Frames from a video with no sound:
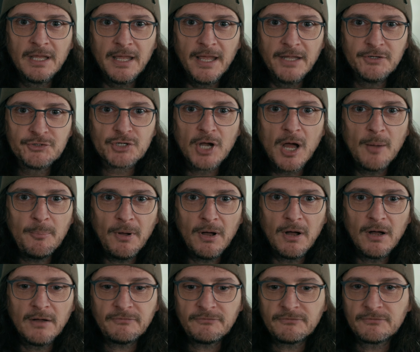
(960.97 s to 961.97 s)
and chop
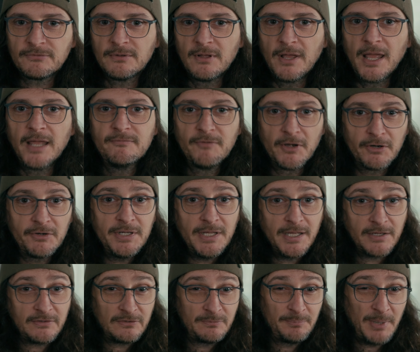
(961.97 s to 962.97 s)
off a very
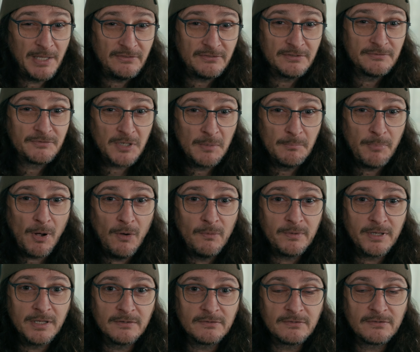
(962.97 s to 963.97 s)
expensive
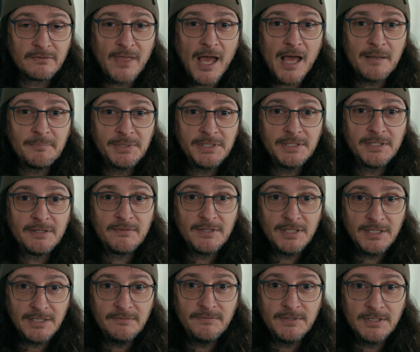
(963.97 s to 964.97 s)
component, that being
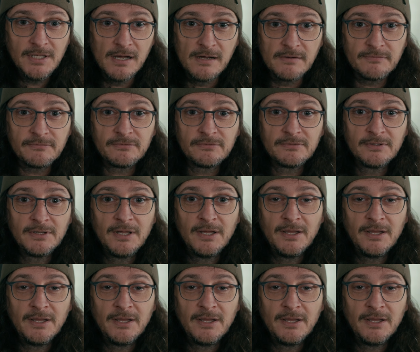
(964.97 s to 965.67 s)
the EVF.